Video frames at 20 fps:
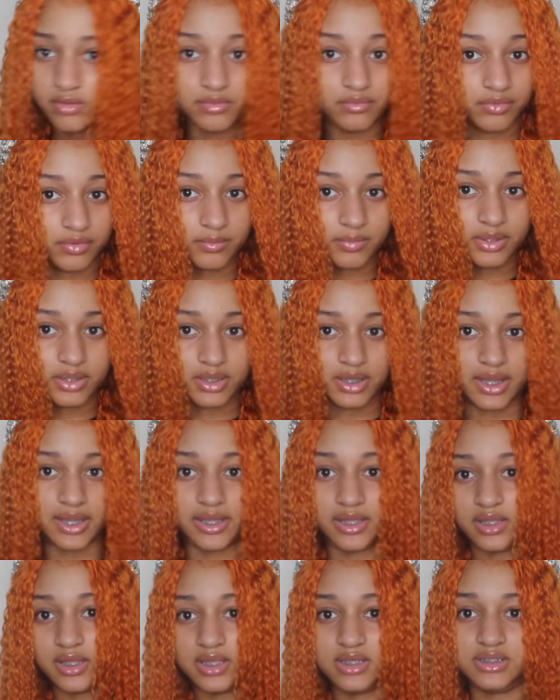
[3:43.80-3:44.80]
for me,
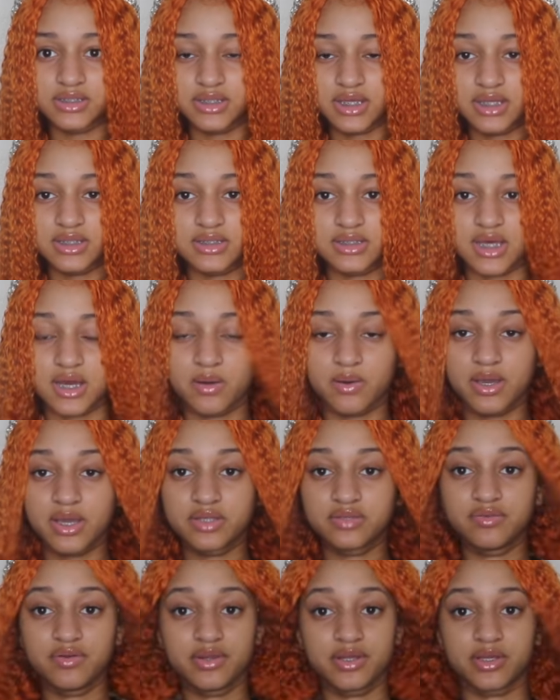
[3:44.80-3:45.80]
like it stands out.
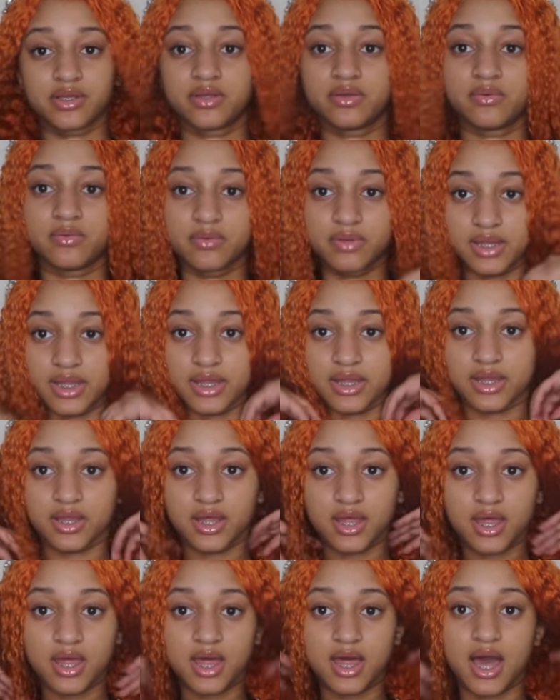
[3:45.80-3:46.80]
It's very cute. Like
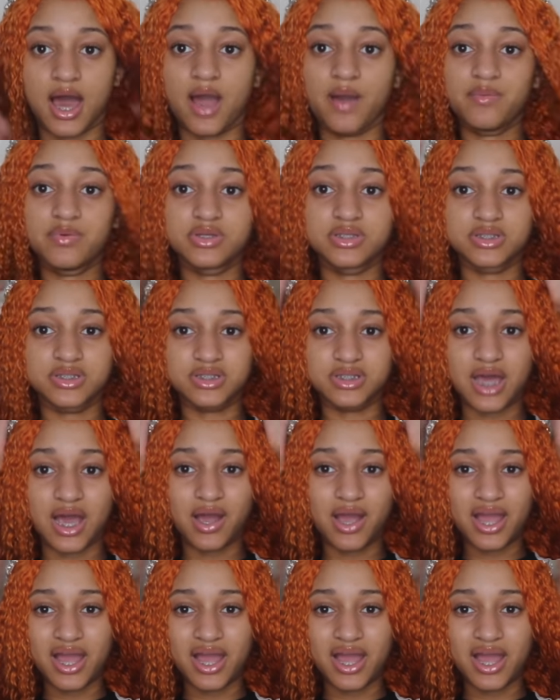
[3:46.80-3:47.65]
I didn't